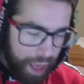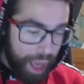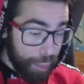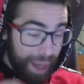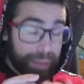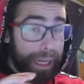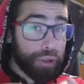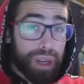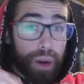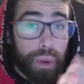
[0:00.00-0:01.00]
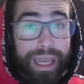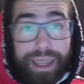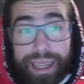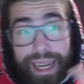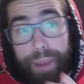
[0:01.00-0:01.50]
My spiritual
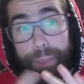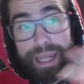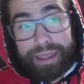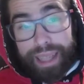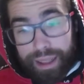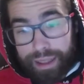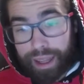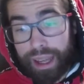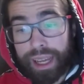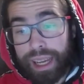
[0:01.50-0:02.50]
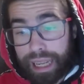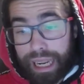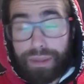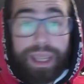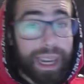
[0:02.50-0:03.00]
awakening happened at
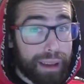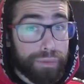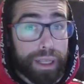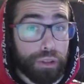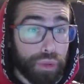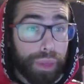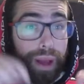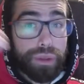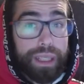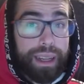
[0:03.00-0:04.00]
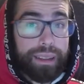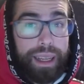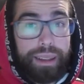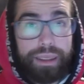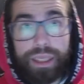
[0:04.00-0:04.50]
eleven eleven two thousand
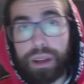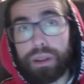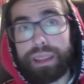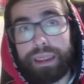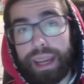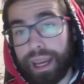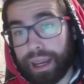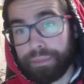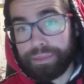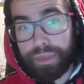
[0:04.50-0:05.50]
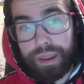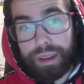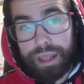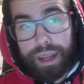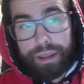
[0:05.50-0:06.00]
nineteen. You know, it, uh,
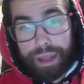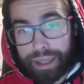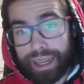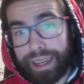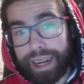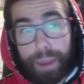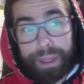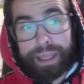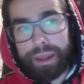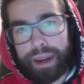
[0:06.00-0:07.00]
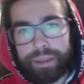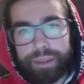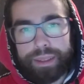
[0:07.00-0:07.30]
the trigger happened there.